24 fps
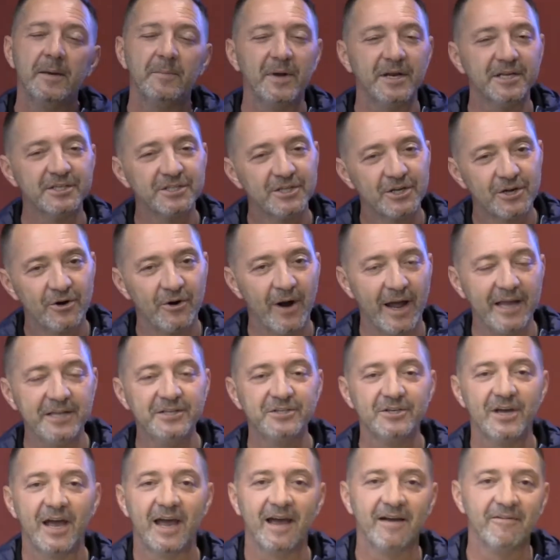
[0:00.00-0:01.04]
But it's
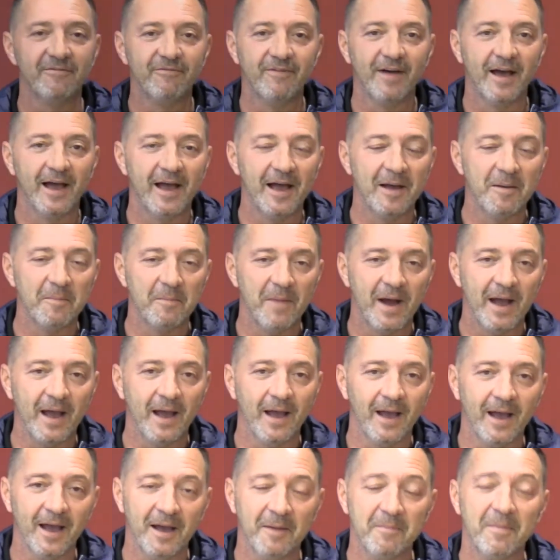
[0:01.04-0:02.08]
great to have uh, my,
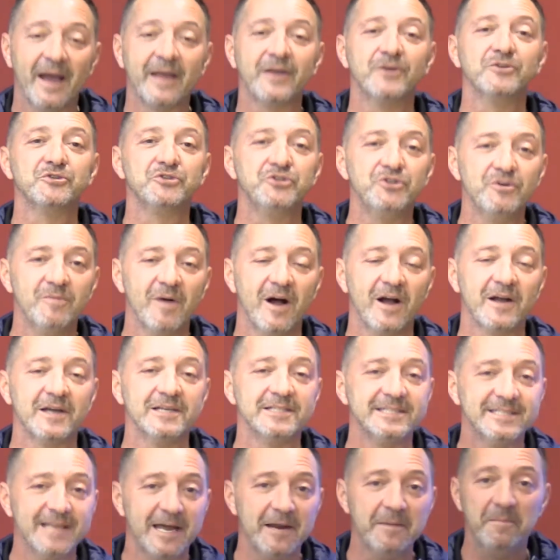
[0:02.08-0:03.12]
uh, Michael
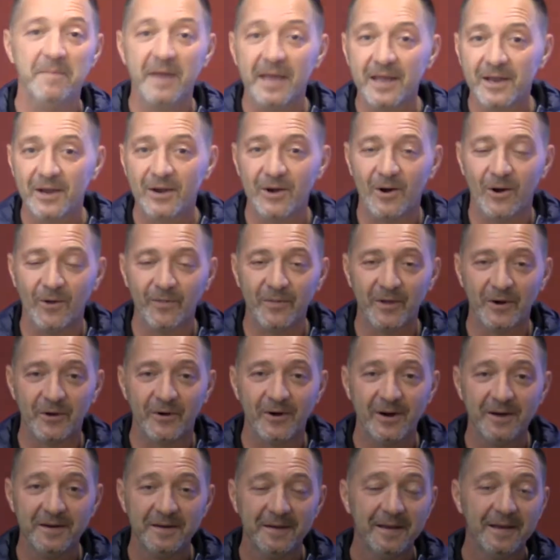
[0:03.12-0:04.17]
Schumacher's son Mick on the
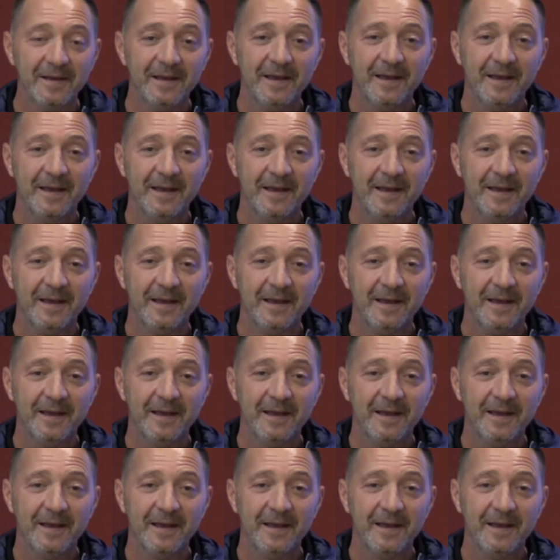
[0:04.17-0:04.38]
grid.